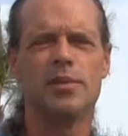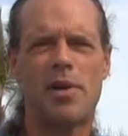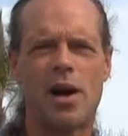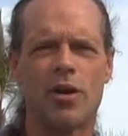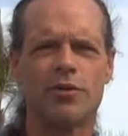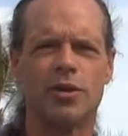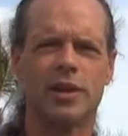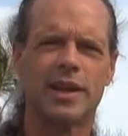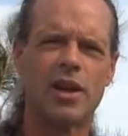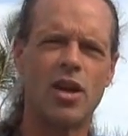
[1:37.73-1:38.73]
and
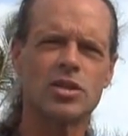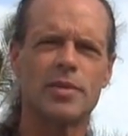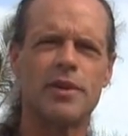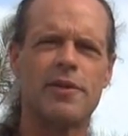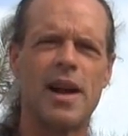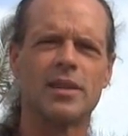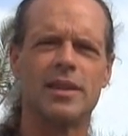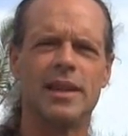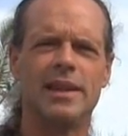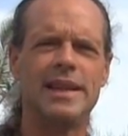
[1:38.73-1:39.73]
powerful. It can also be found
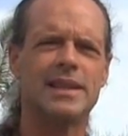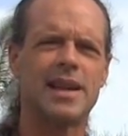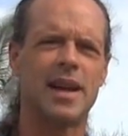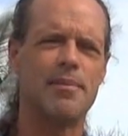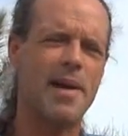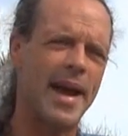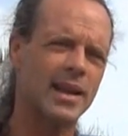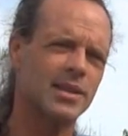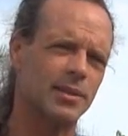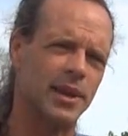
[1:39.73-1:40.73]
in the Nissan
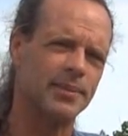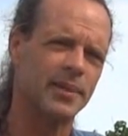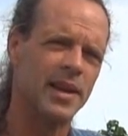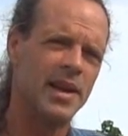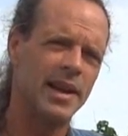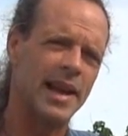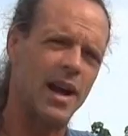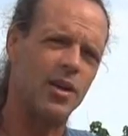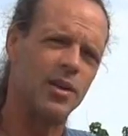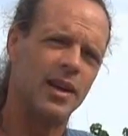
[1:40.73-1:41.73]
Maxima.
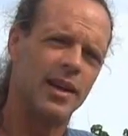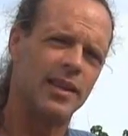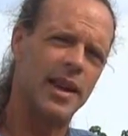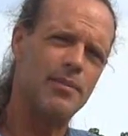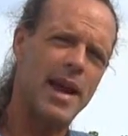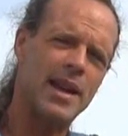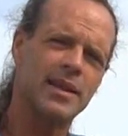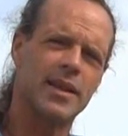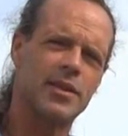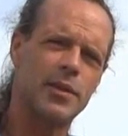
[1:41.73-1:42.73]
Now, they made
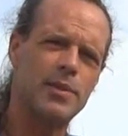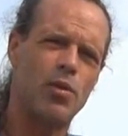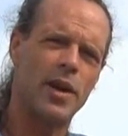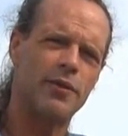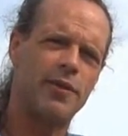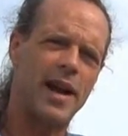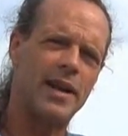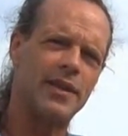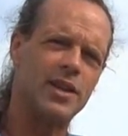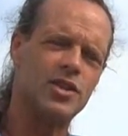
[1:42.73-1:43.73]
it the
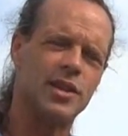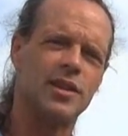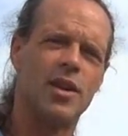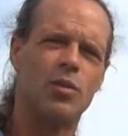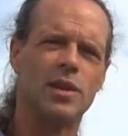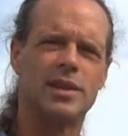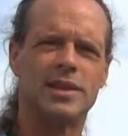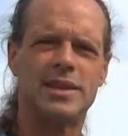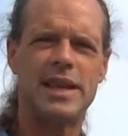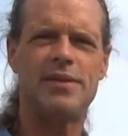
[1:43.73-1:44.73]
3.5 engine with the
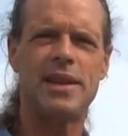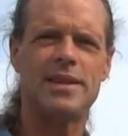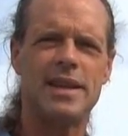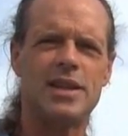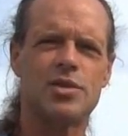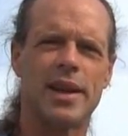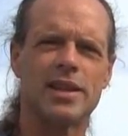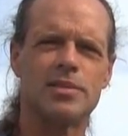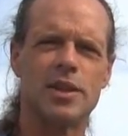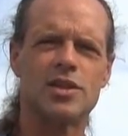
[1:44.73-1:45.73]
CVT
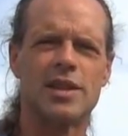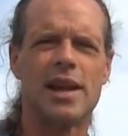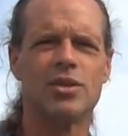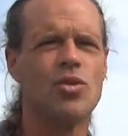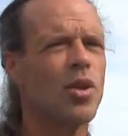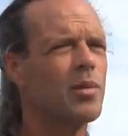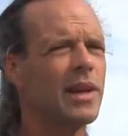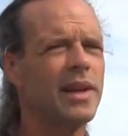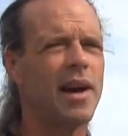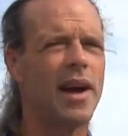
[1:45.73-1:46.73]
transmission. Now,
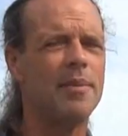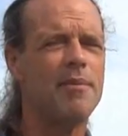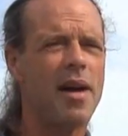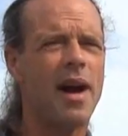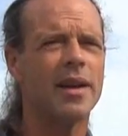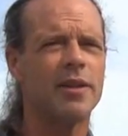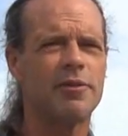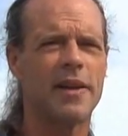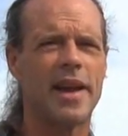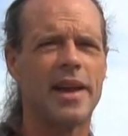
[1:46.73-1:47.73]
normally I'm not a
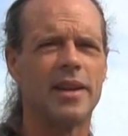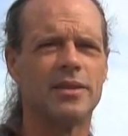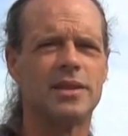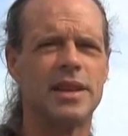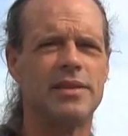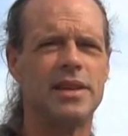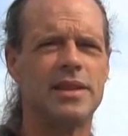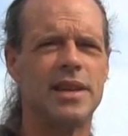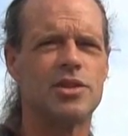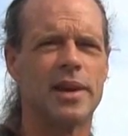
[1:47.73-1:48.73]
fan of
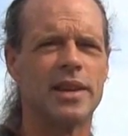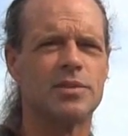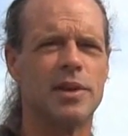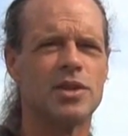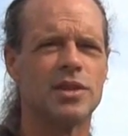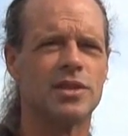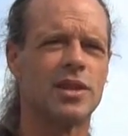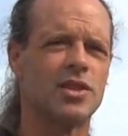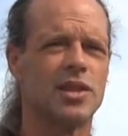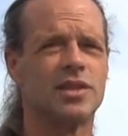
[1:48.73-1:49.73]
CVT transmissions
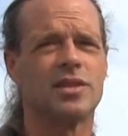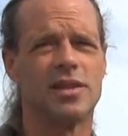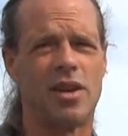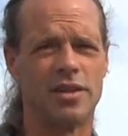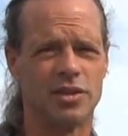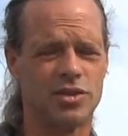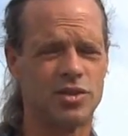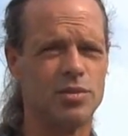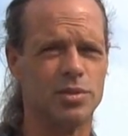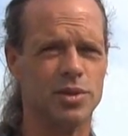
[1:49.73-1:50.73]
such as on the
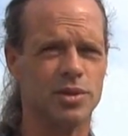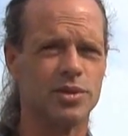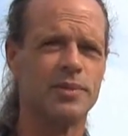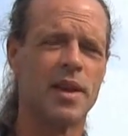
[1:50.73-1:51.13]
Subarus,